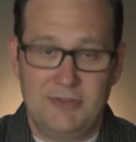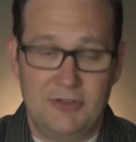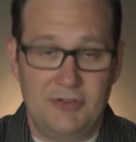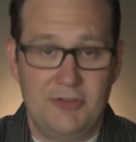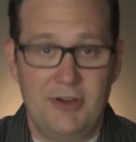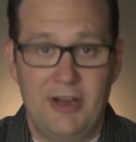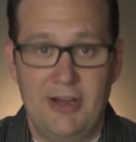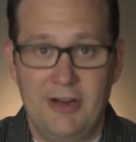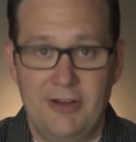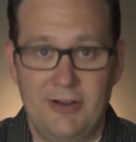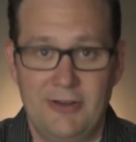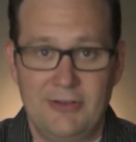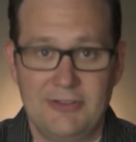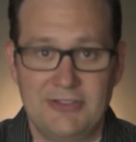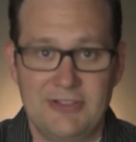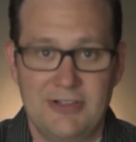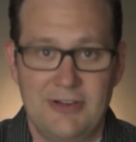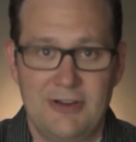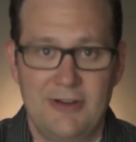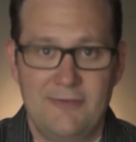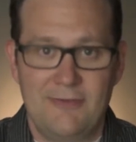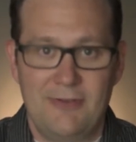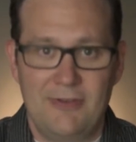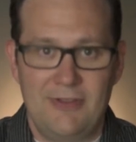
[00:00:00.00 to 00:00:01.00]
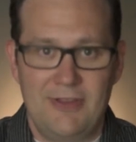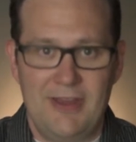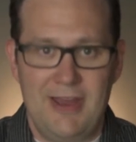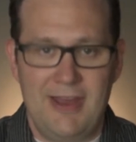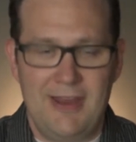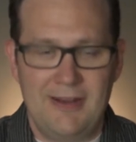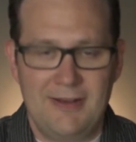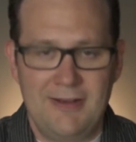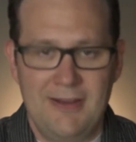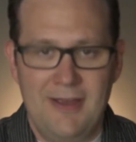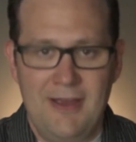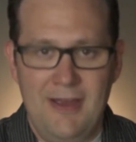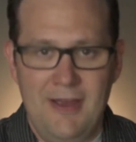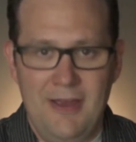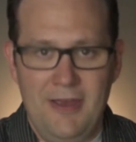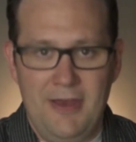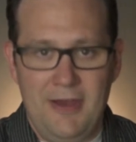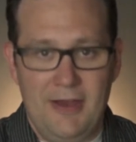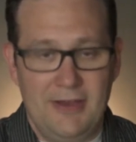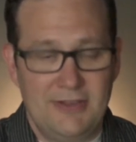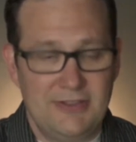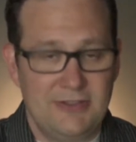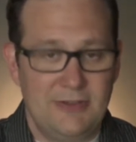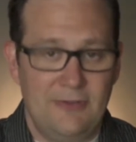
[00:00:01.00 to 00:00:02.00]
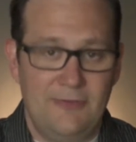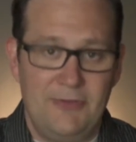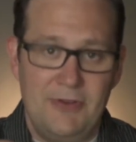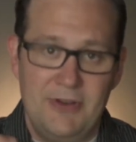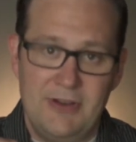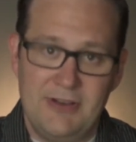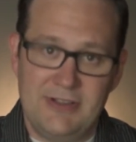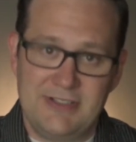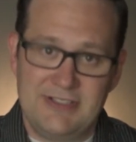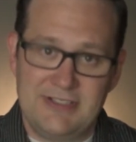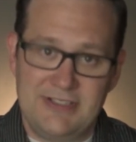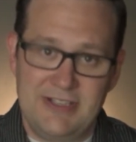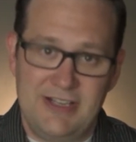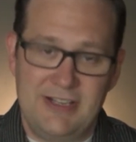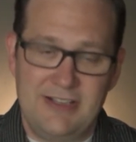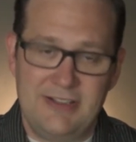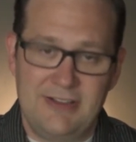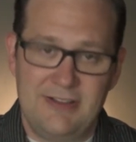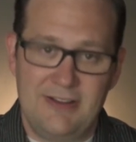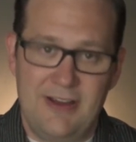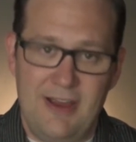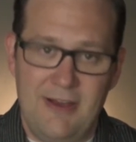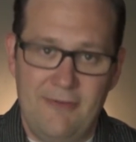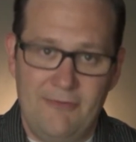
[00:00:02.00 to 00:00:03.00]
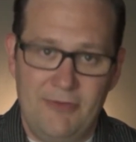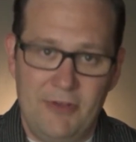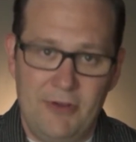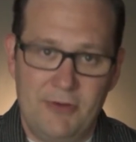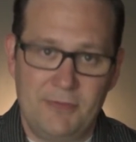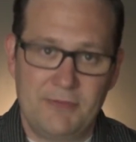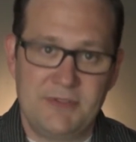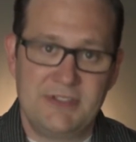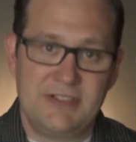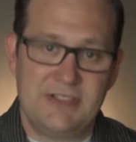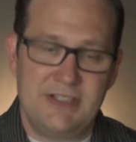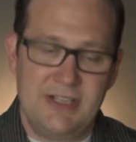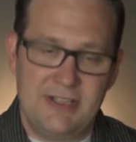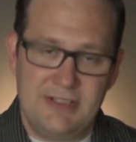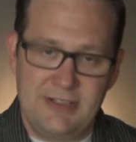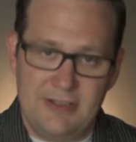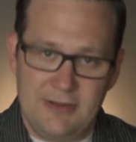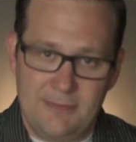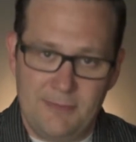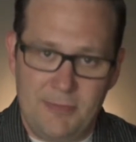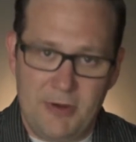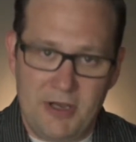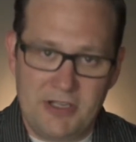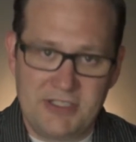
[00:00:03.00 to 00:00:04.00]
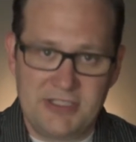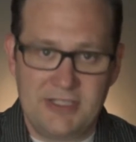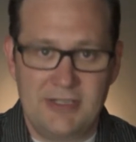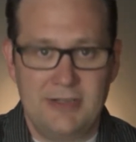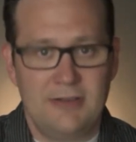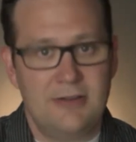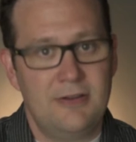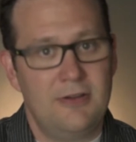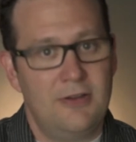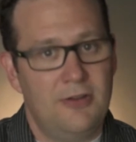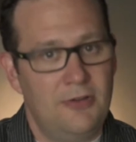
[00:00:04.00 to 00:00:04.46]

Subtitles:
Credit goes to her for that. So if you can stick to your envelopes, stick to your budget,